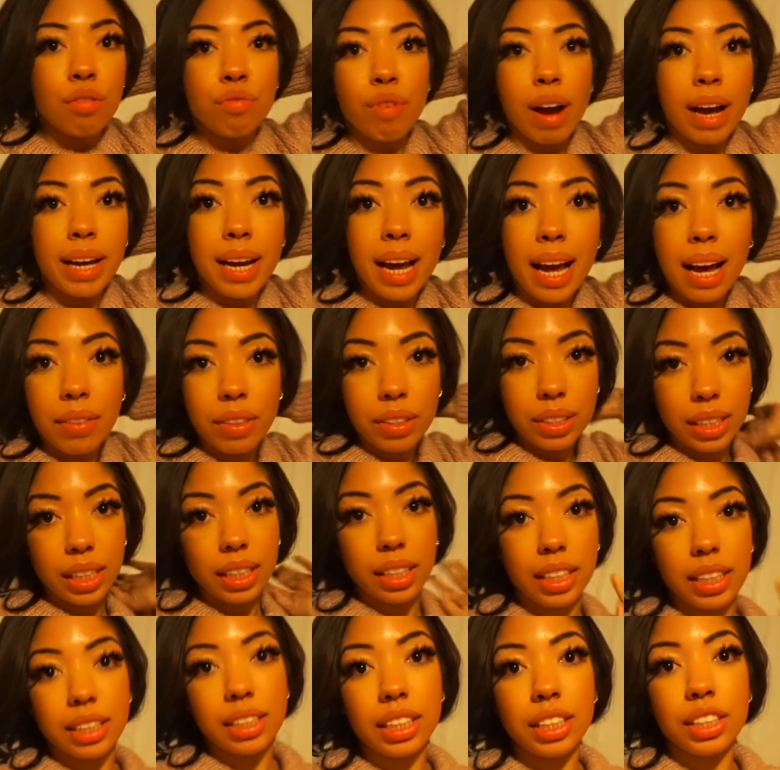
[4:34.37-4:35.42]
Right now, the
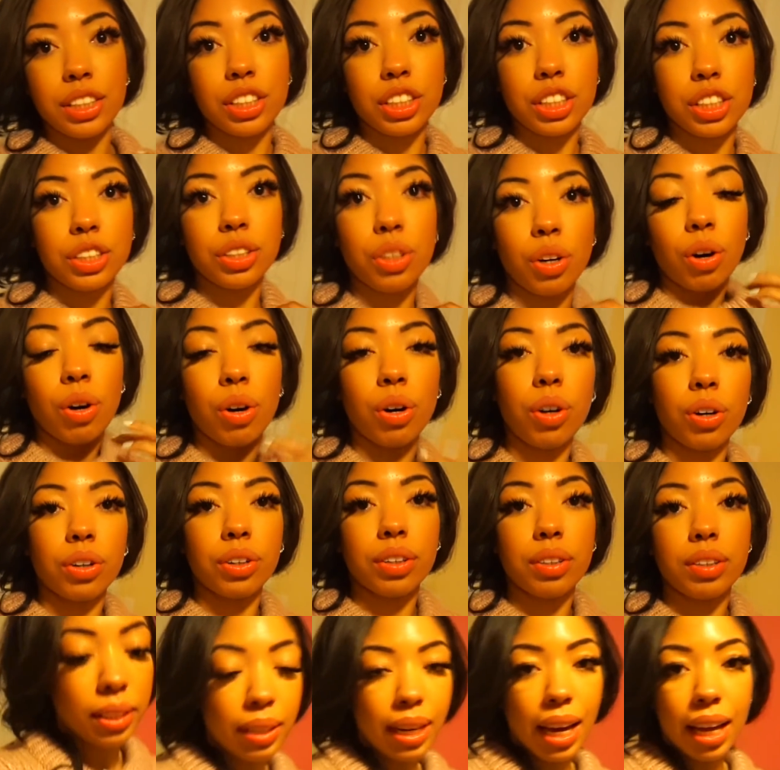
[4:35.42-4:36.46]
sickness is just not
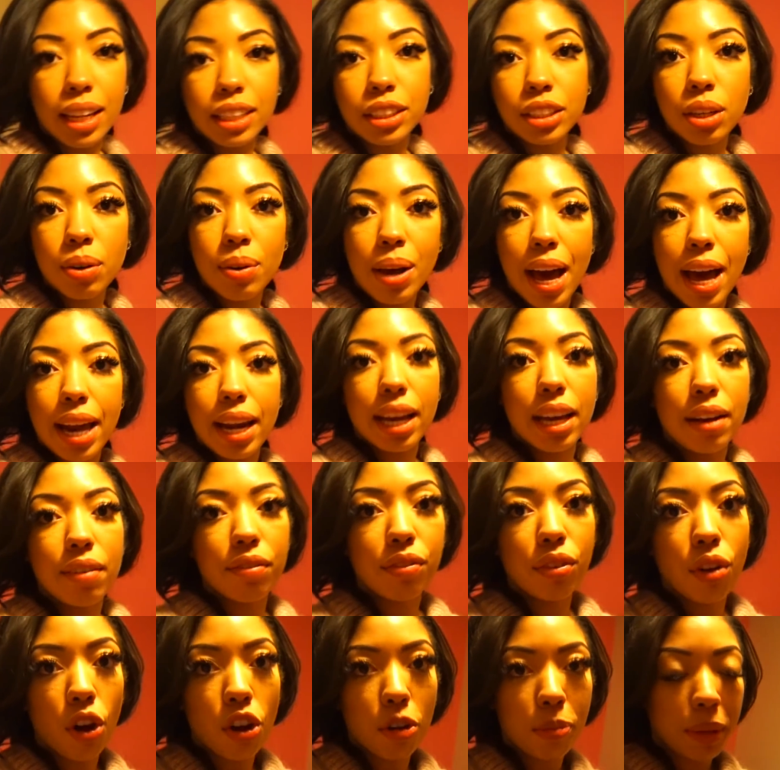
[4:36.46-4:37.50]
on. So yeah, let's go
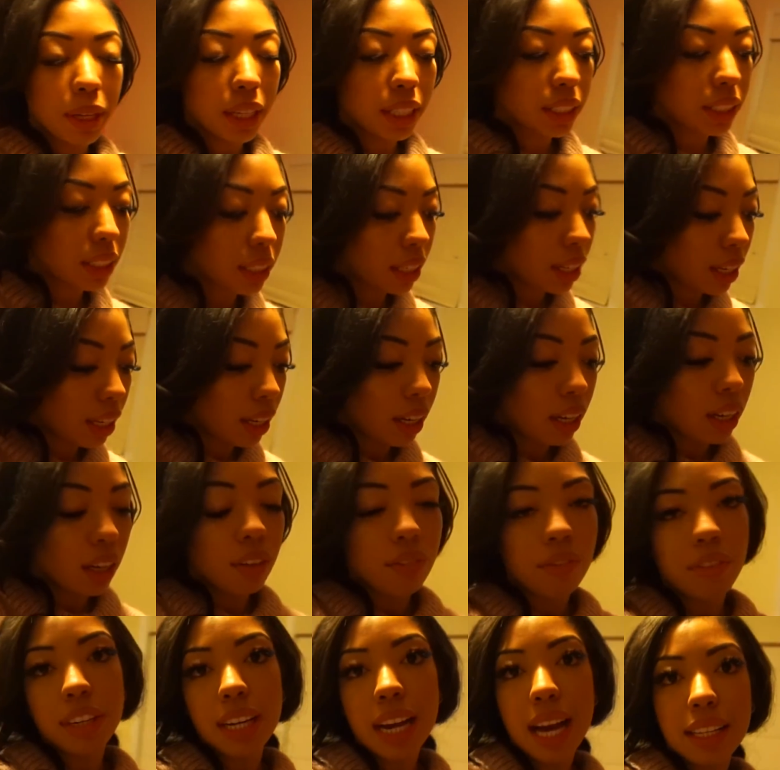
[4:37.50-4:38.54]
edit Vlogmas
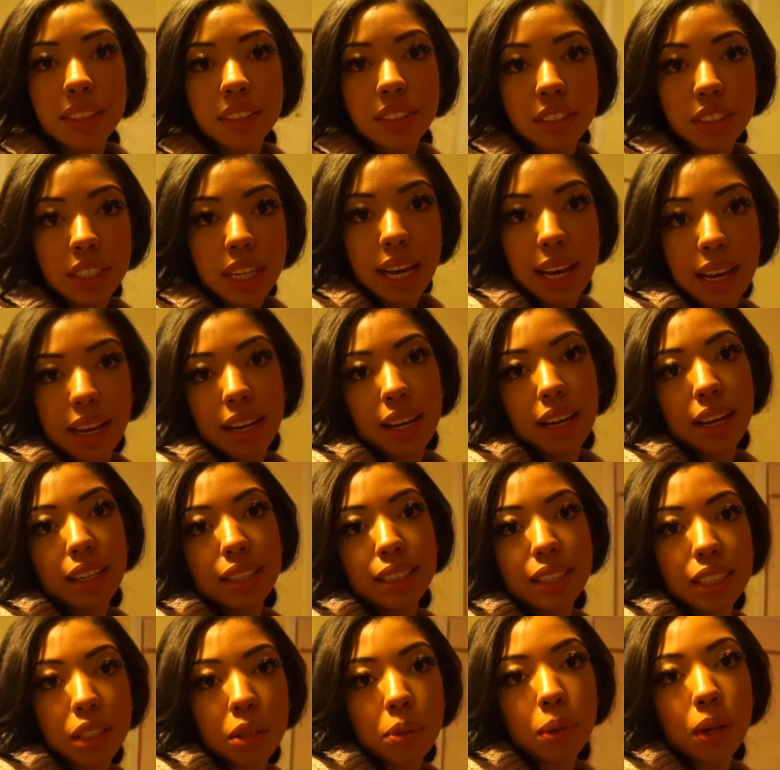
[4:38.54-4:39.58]
for yesterday,
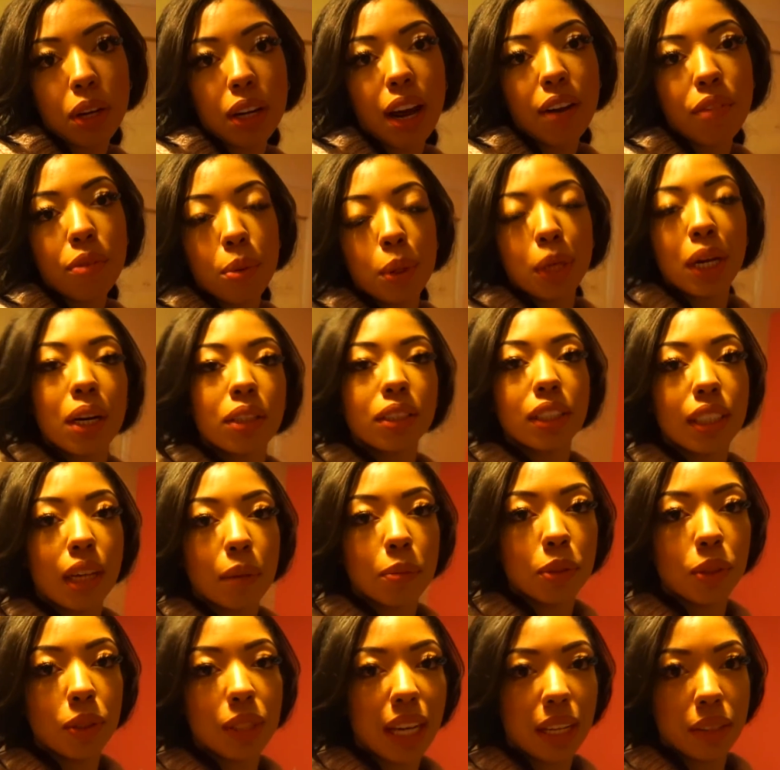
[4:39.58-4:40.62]
see what everyone else is
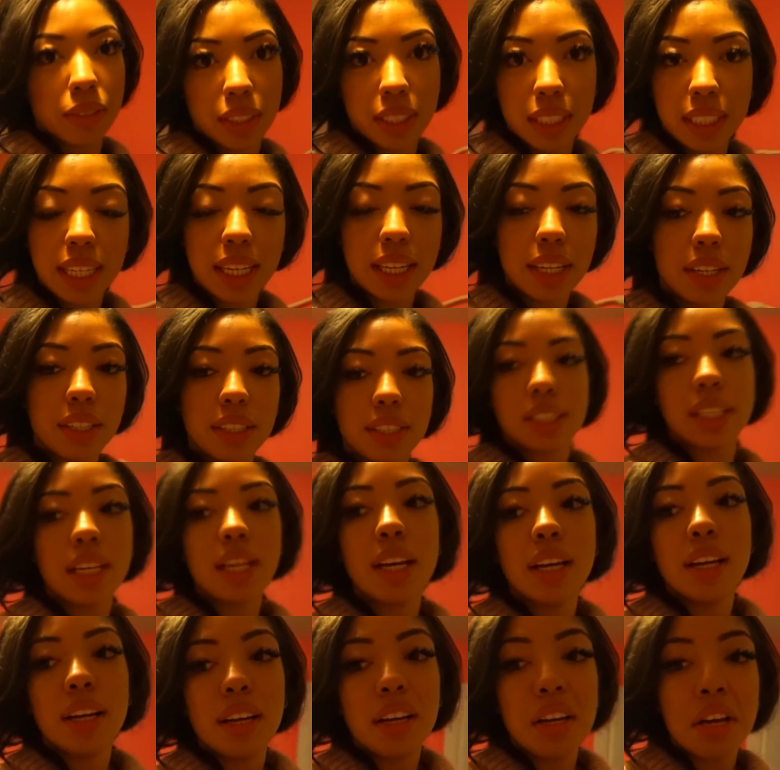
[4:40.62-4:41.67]
up to downstairs,
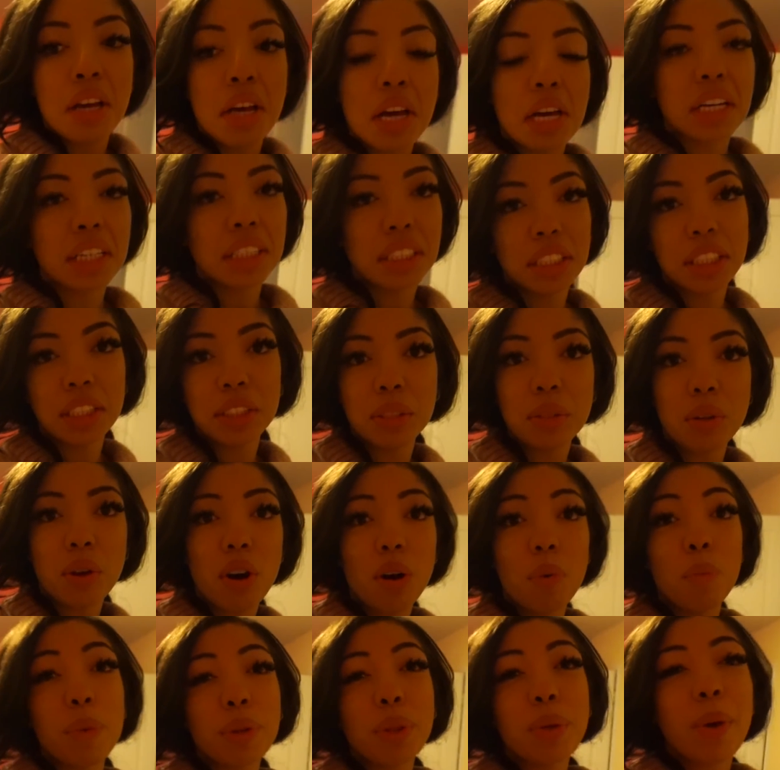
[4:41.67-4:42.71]
and continue
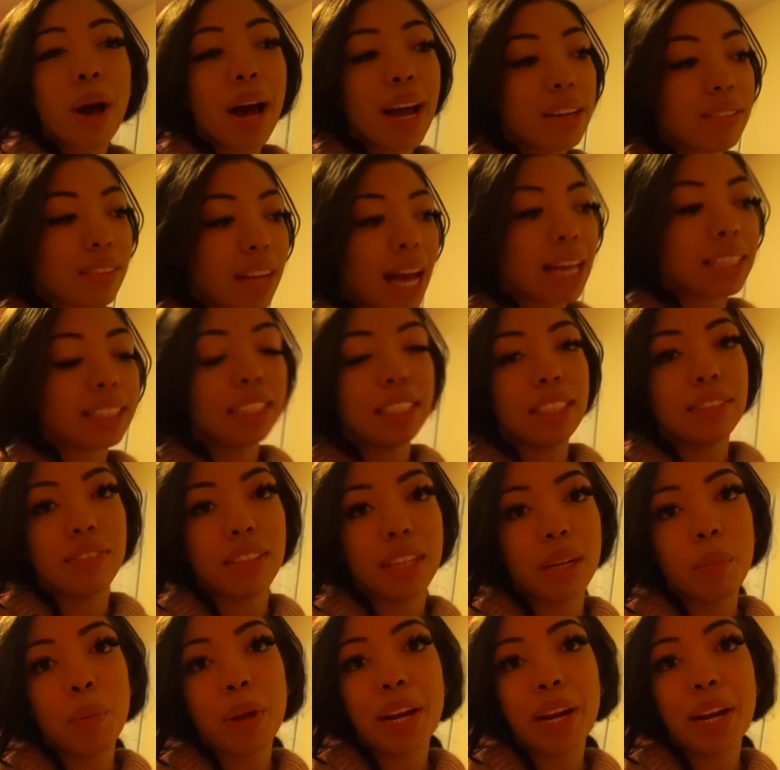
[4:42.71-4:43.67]
on with quite a relaxed evening.